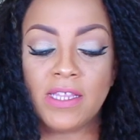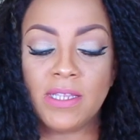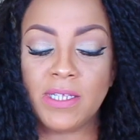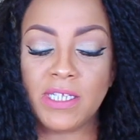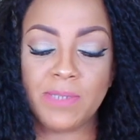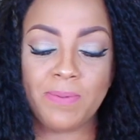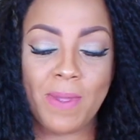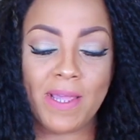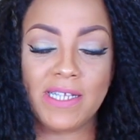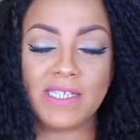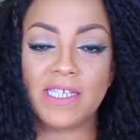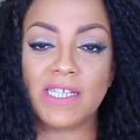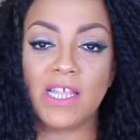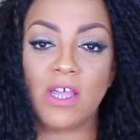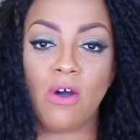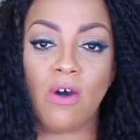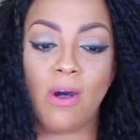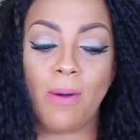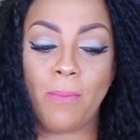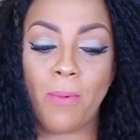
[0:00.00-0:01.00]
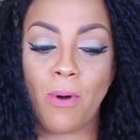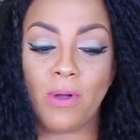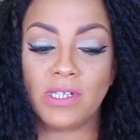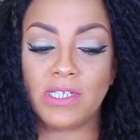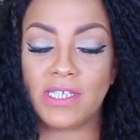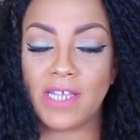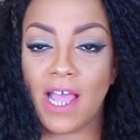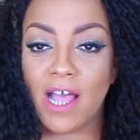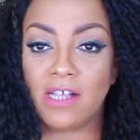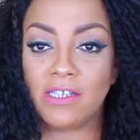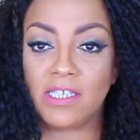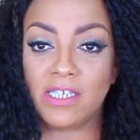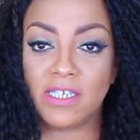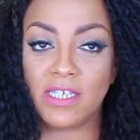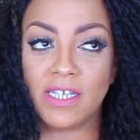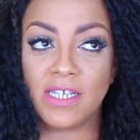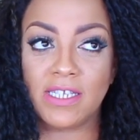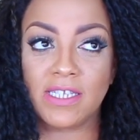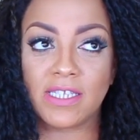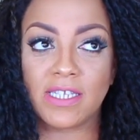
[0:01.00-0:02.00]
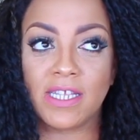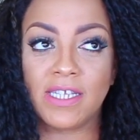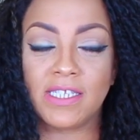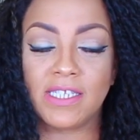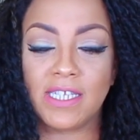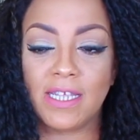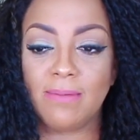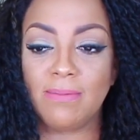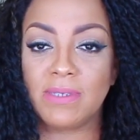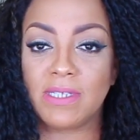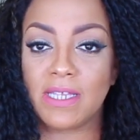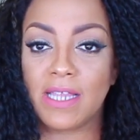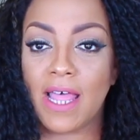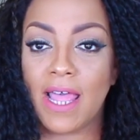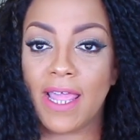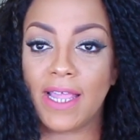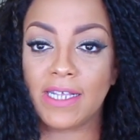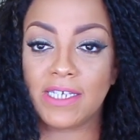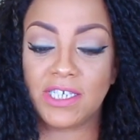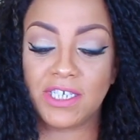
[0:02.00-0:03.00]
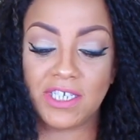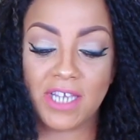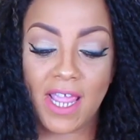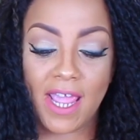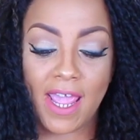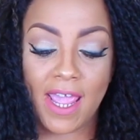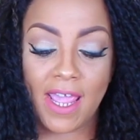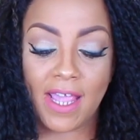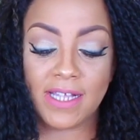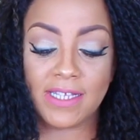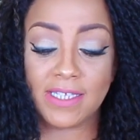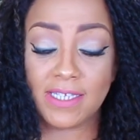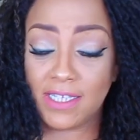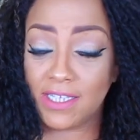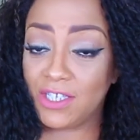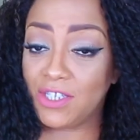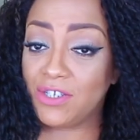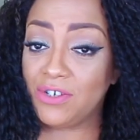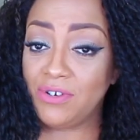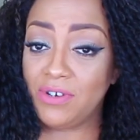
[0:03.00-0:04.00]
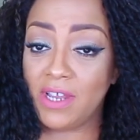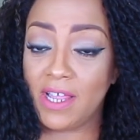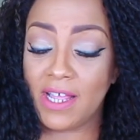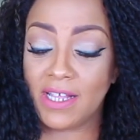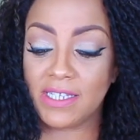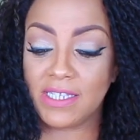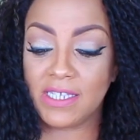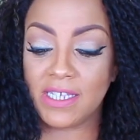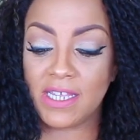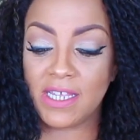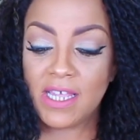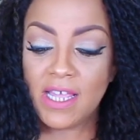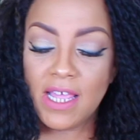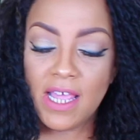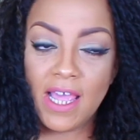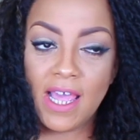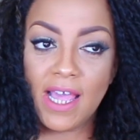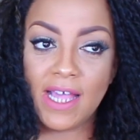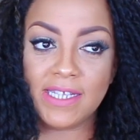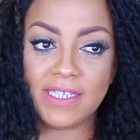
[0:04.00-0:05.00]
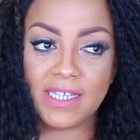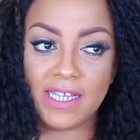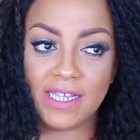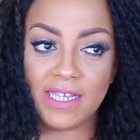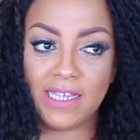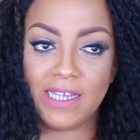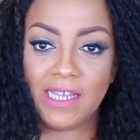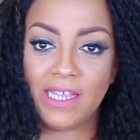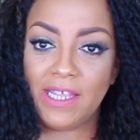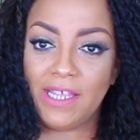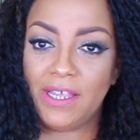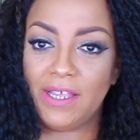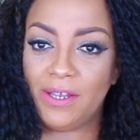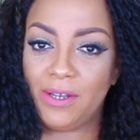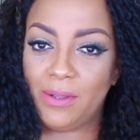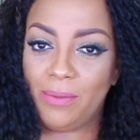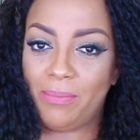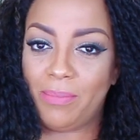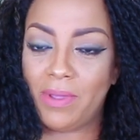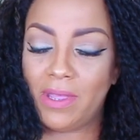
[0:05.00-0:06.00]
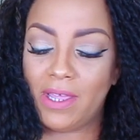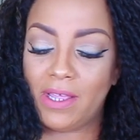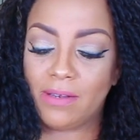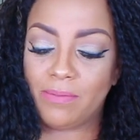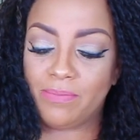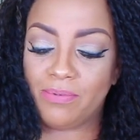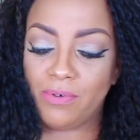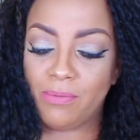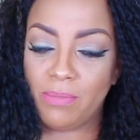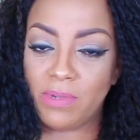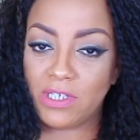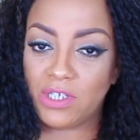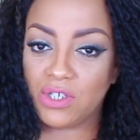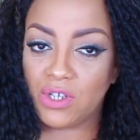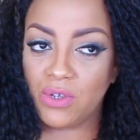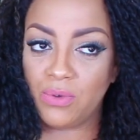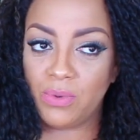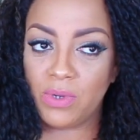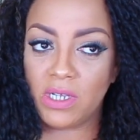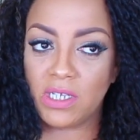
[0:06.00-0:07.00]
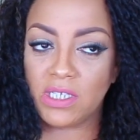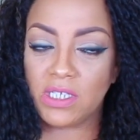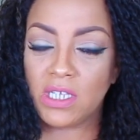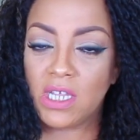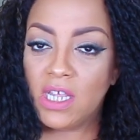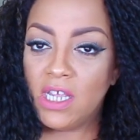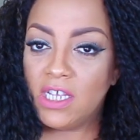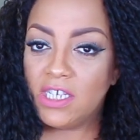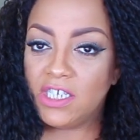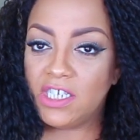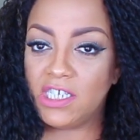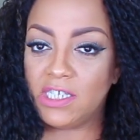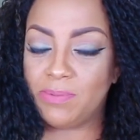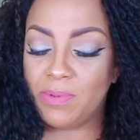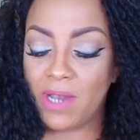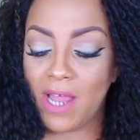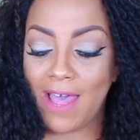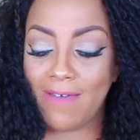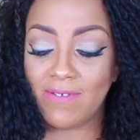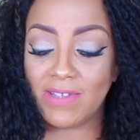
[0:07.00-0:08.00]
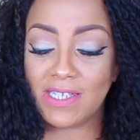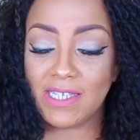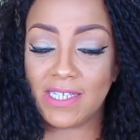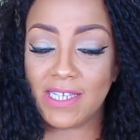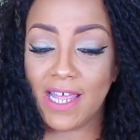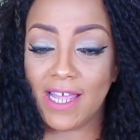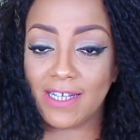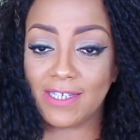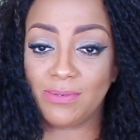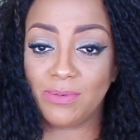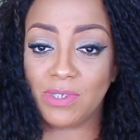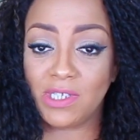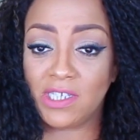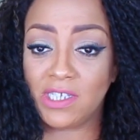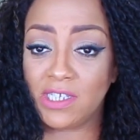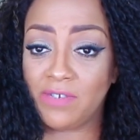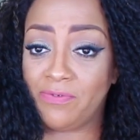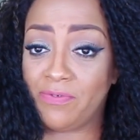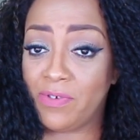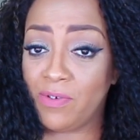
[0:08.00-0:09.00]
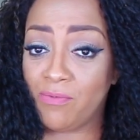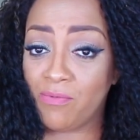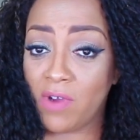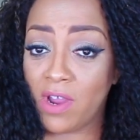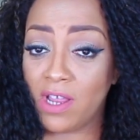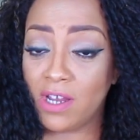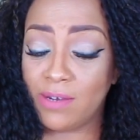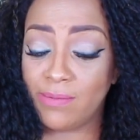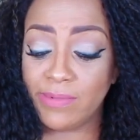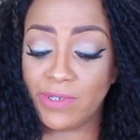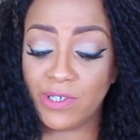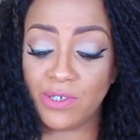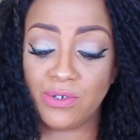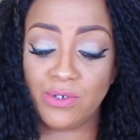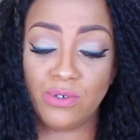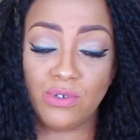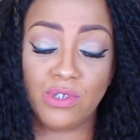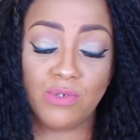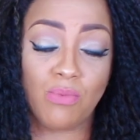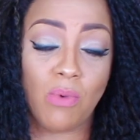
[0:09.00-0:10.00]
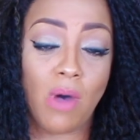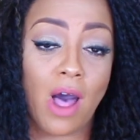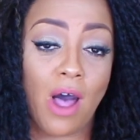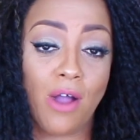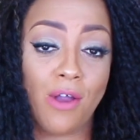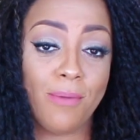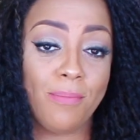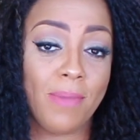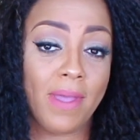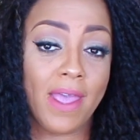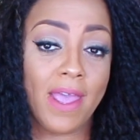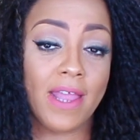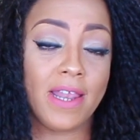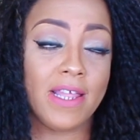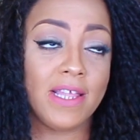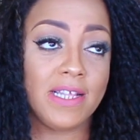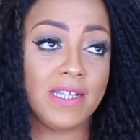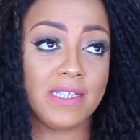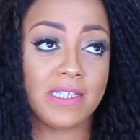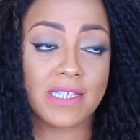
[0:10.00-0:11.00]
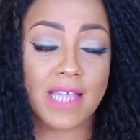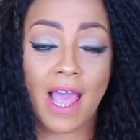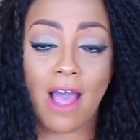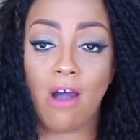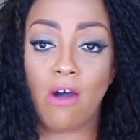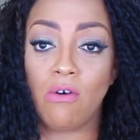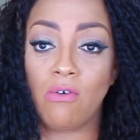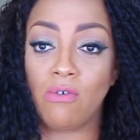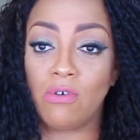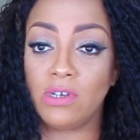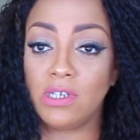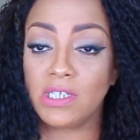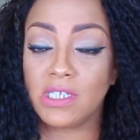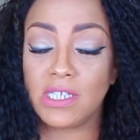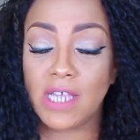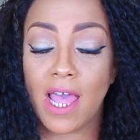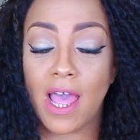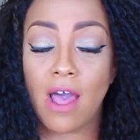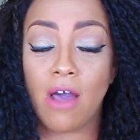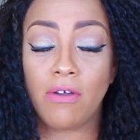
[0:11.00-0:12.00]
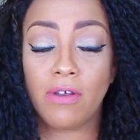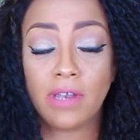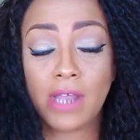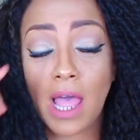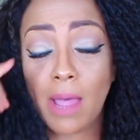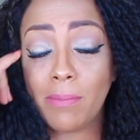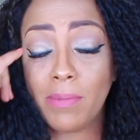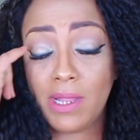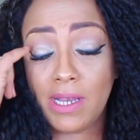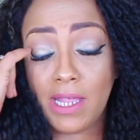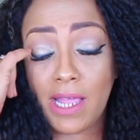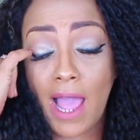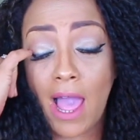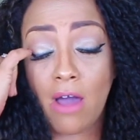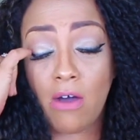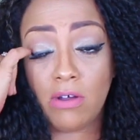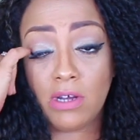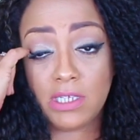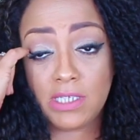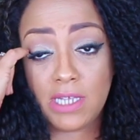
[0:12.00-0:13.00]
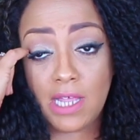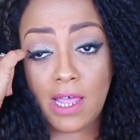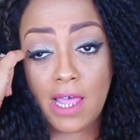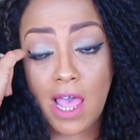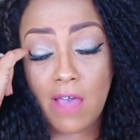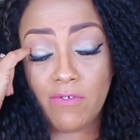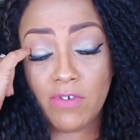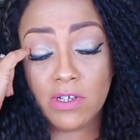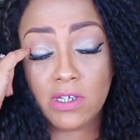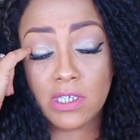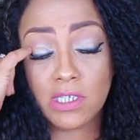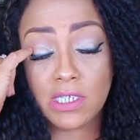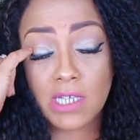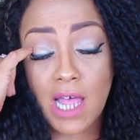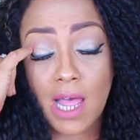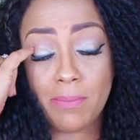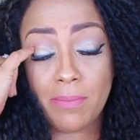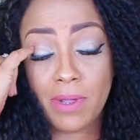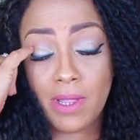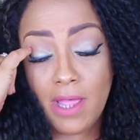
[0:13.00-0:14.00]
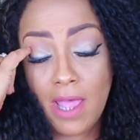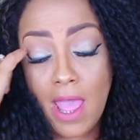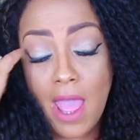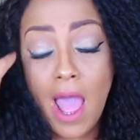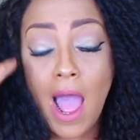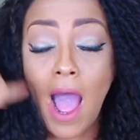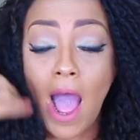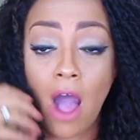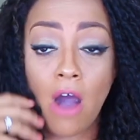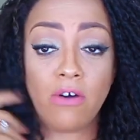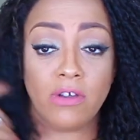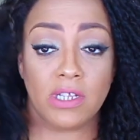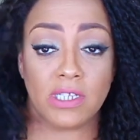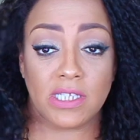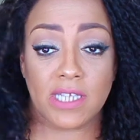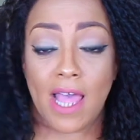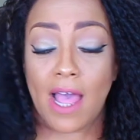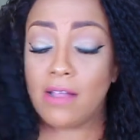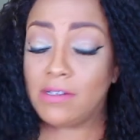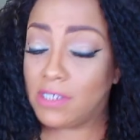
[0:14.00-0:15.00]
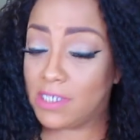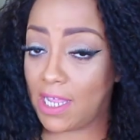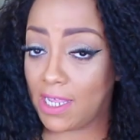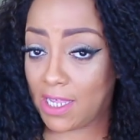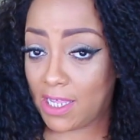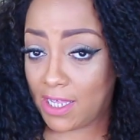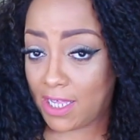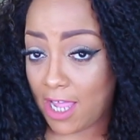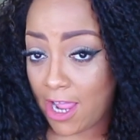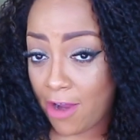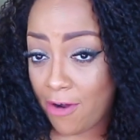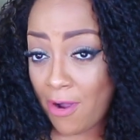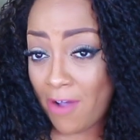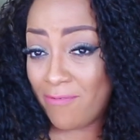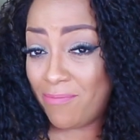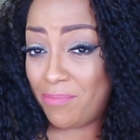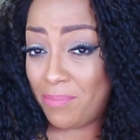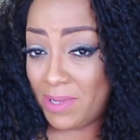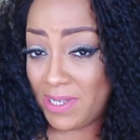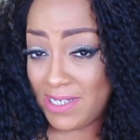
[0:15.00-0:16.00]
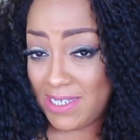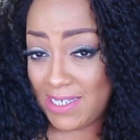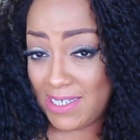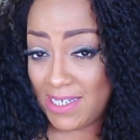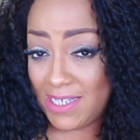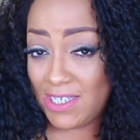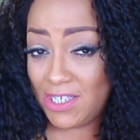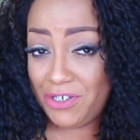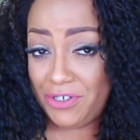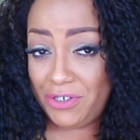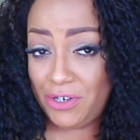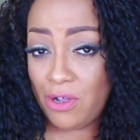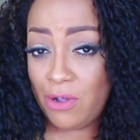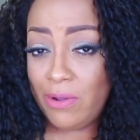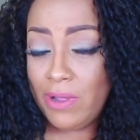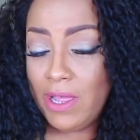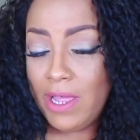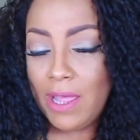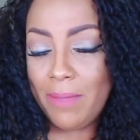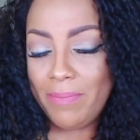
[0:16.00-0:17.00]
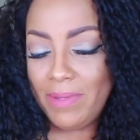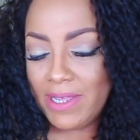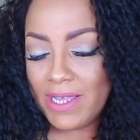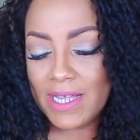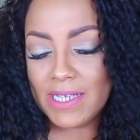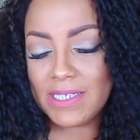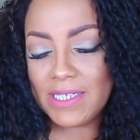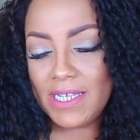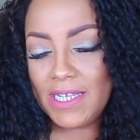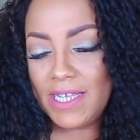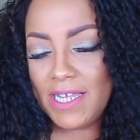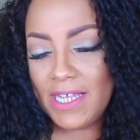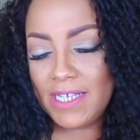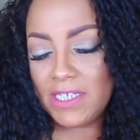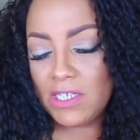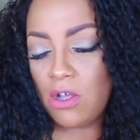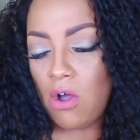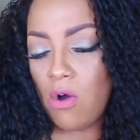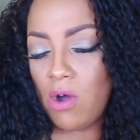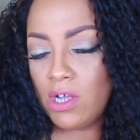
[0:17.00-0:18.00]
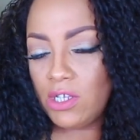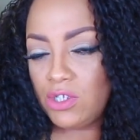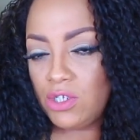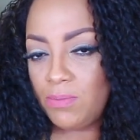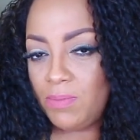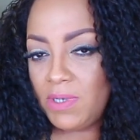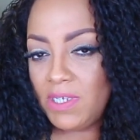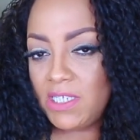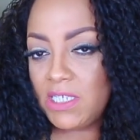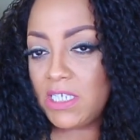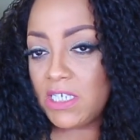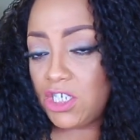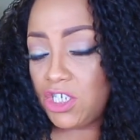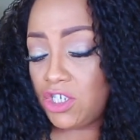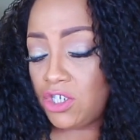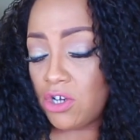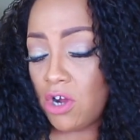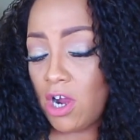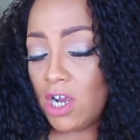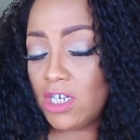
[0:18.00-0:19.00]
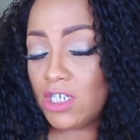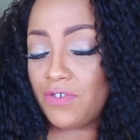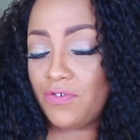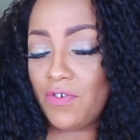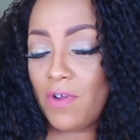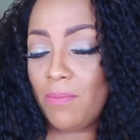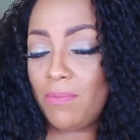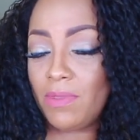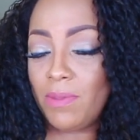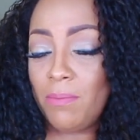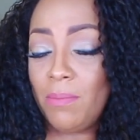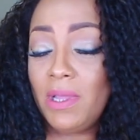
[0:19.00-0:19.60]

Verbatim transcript: this basically all boils down to this. It seems like Shay, sister Nancy, is a little bit promiscuous She's been having sex with different random dudes while her man is out on the town. Not meaning out on the town having a good time, but out on the town taking care of business, you know, because he is going to be discharged from the